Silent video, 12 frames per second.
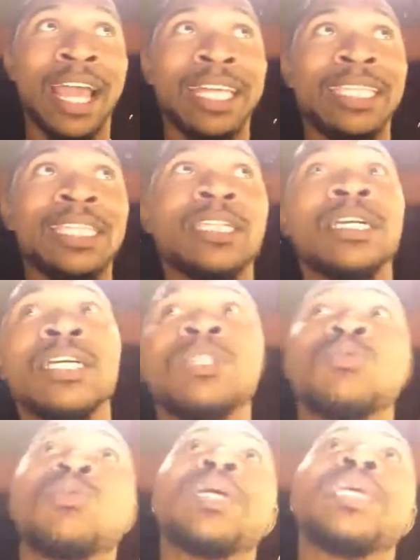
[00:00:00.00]
idea
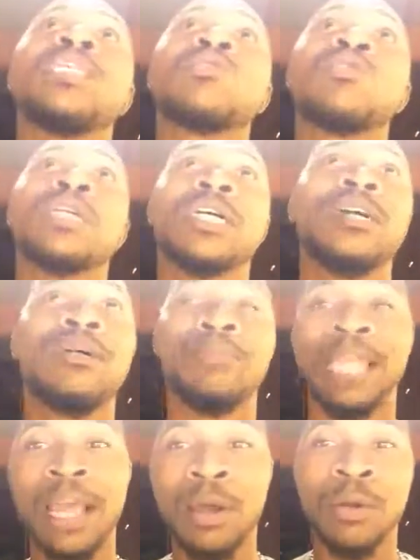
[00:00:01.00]
is when he's going to
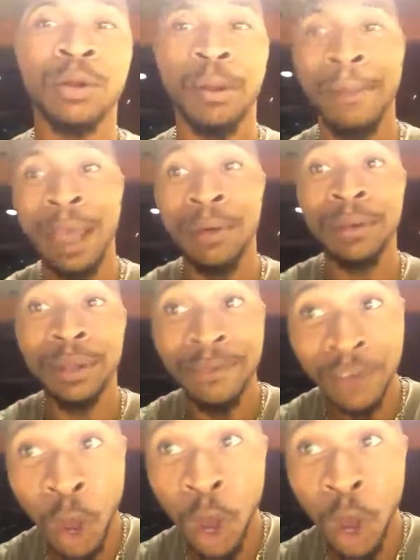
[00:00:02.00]
come down on the Mount of